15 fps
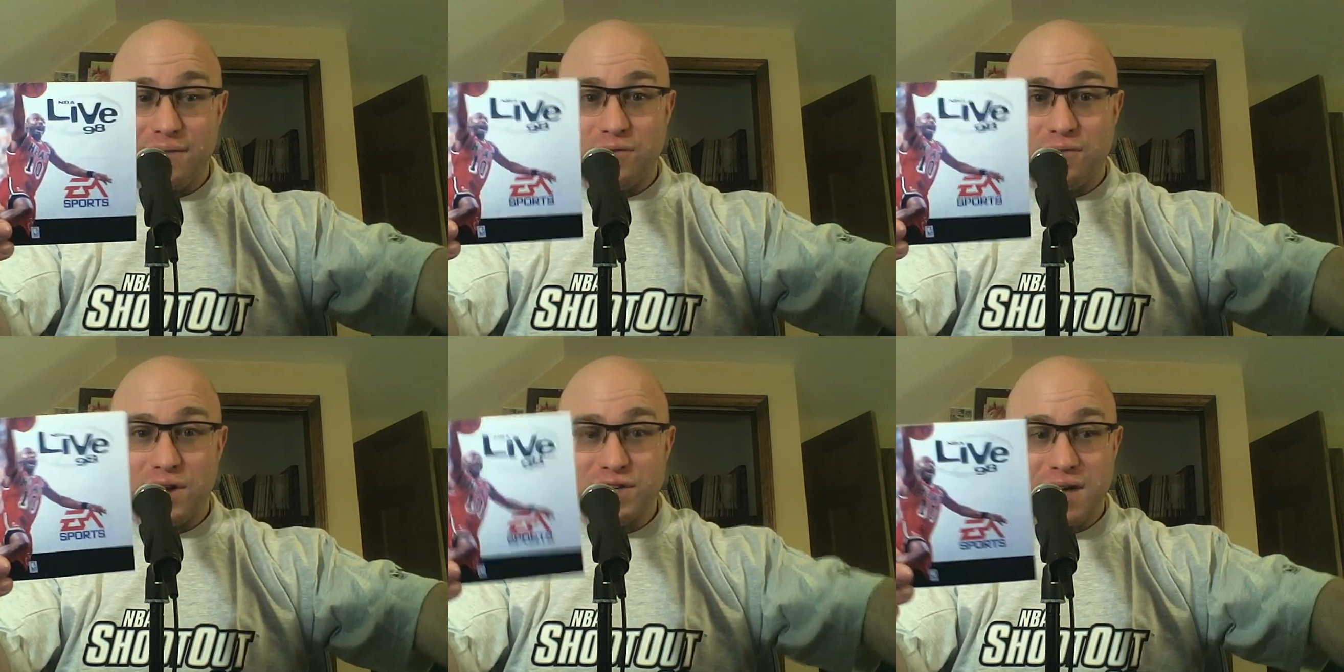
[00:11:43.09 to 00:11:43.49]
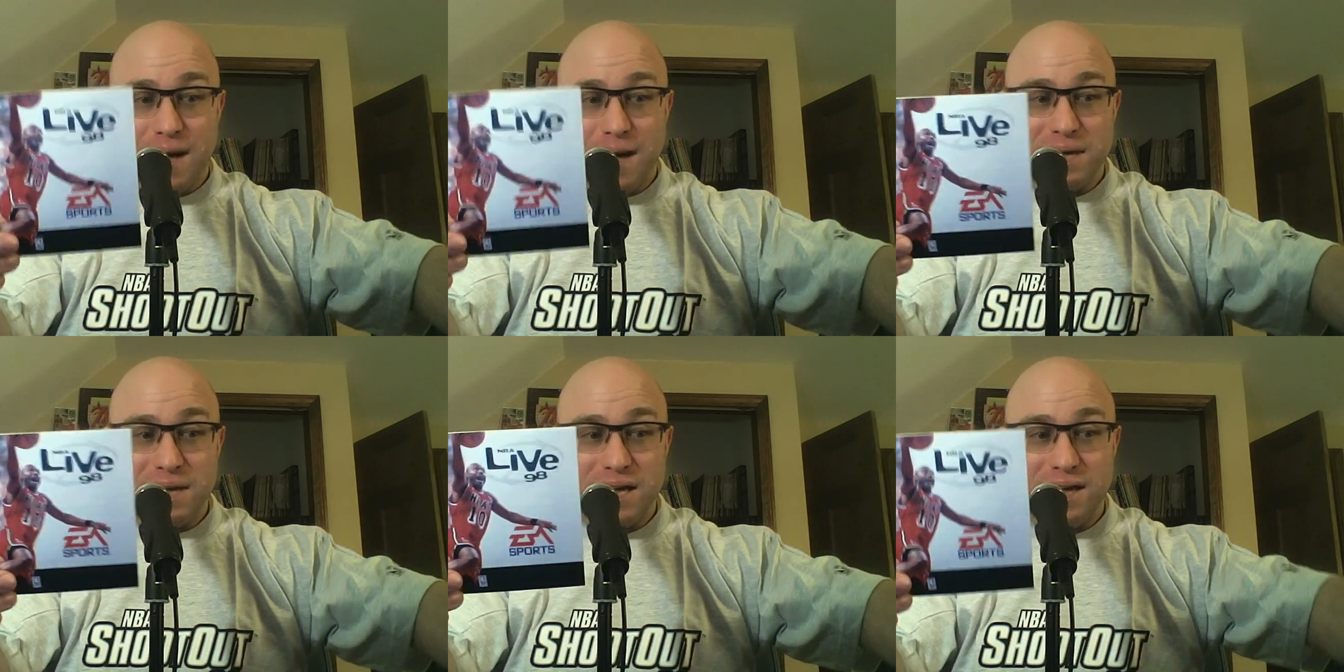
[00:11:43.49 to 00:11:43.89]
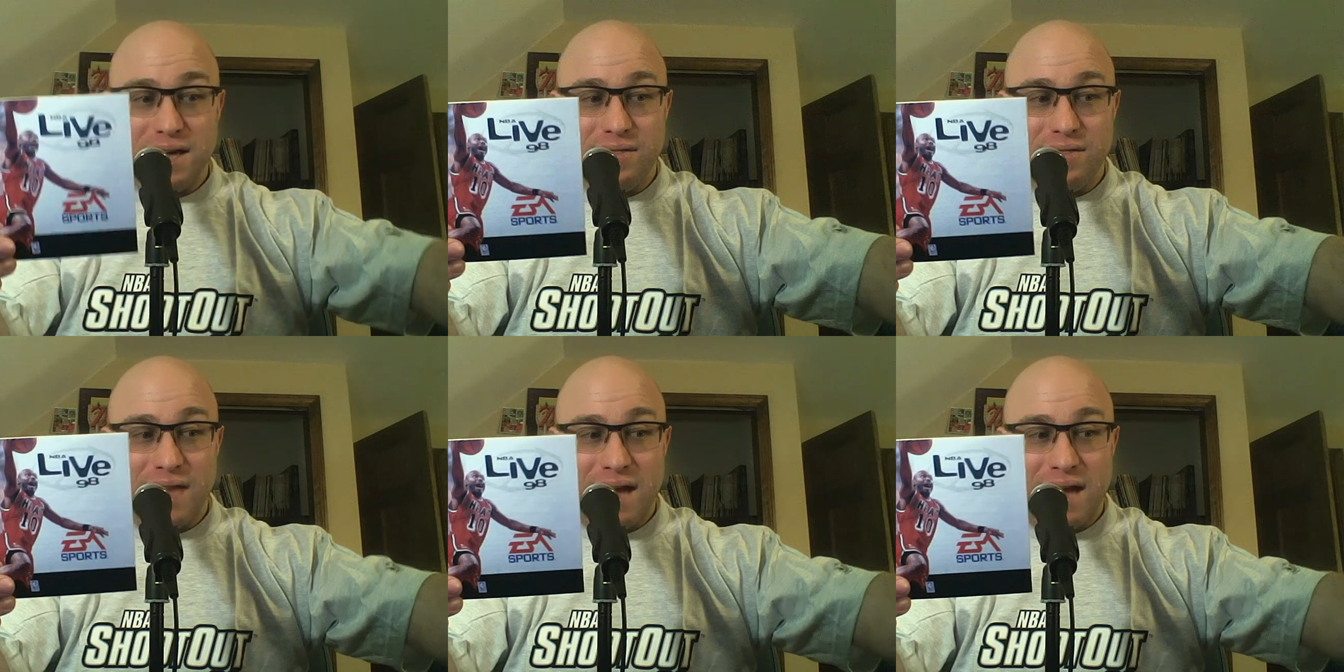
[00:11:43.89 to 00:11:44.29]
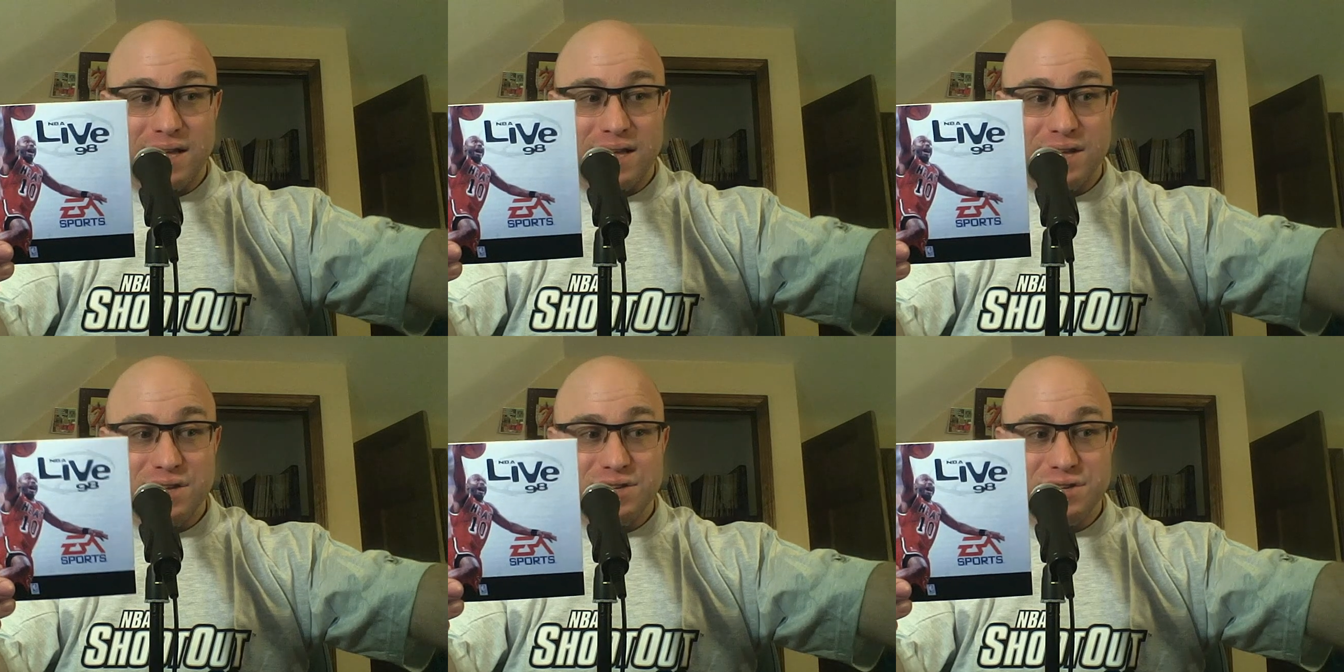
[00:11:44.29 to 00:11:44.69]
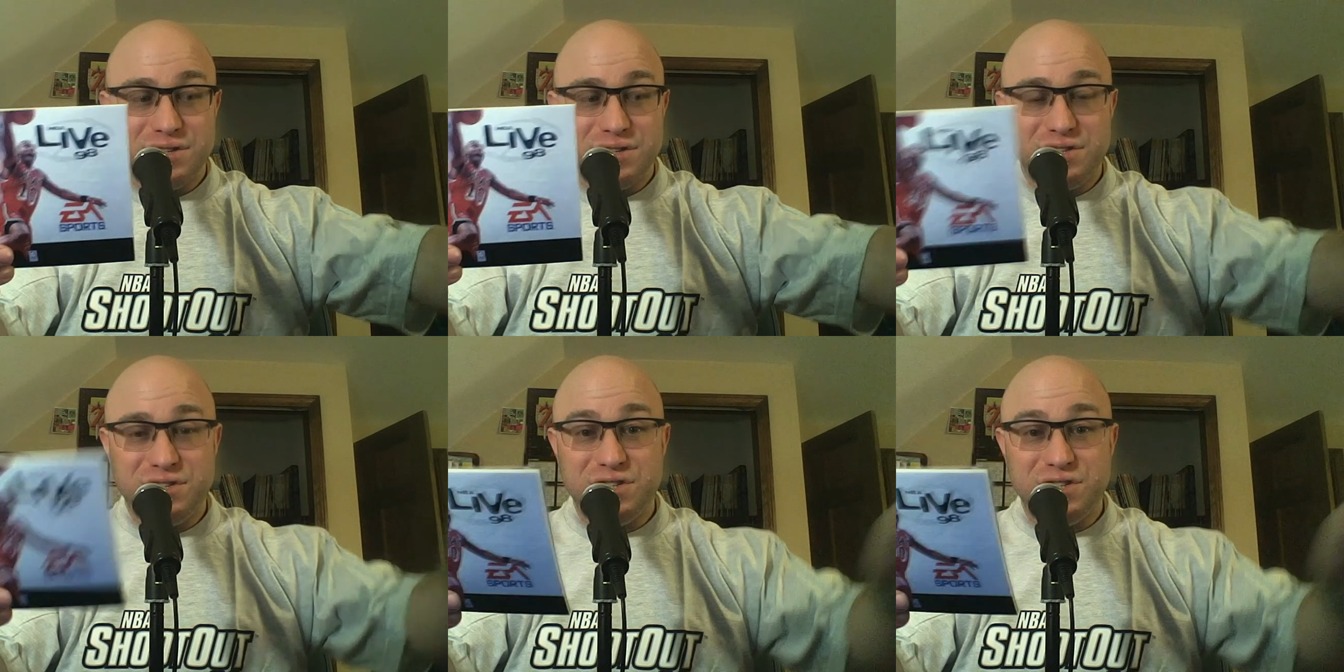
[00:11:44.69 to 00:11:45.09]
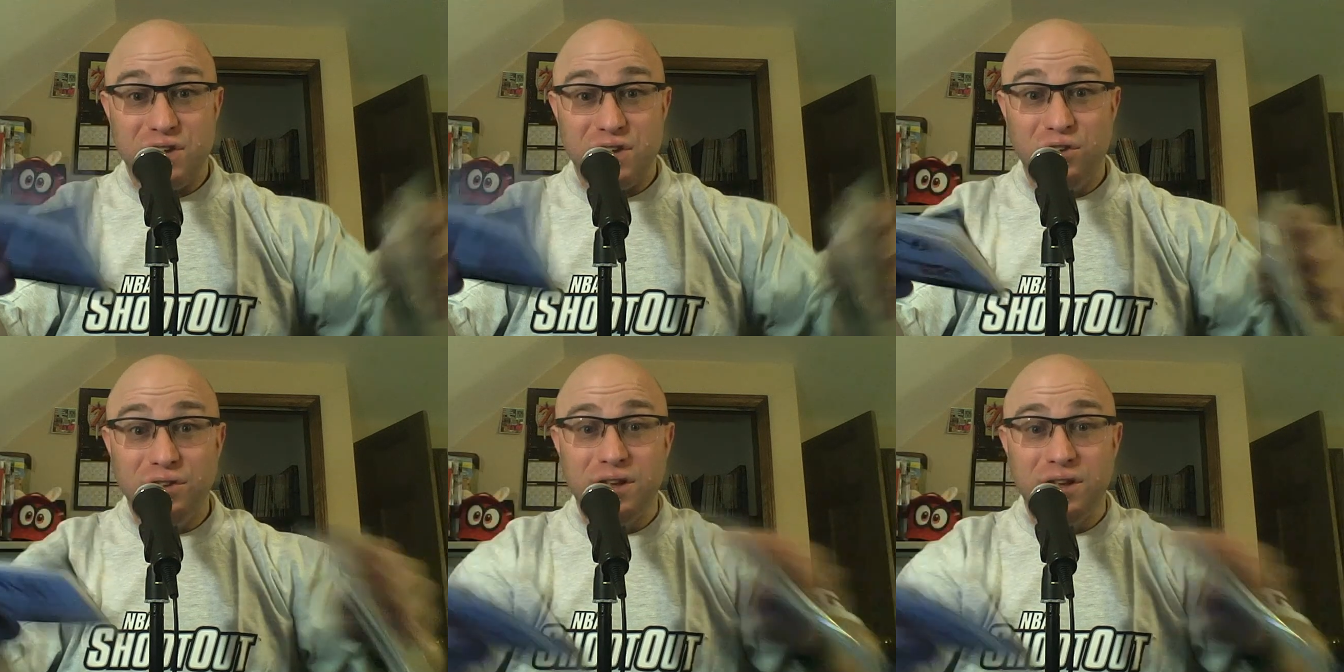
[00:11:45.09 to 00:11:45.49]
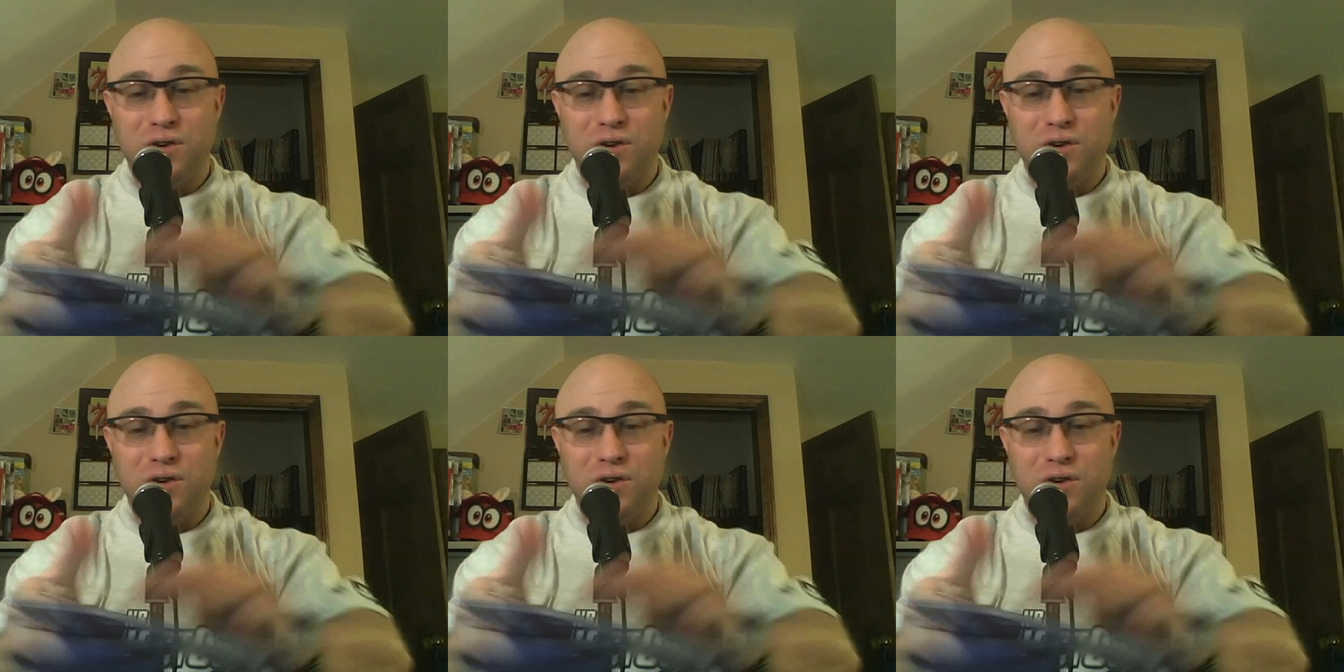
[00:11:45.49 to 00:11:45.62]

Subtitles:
a fresh copy that is sealed,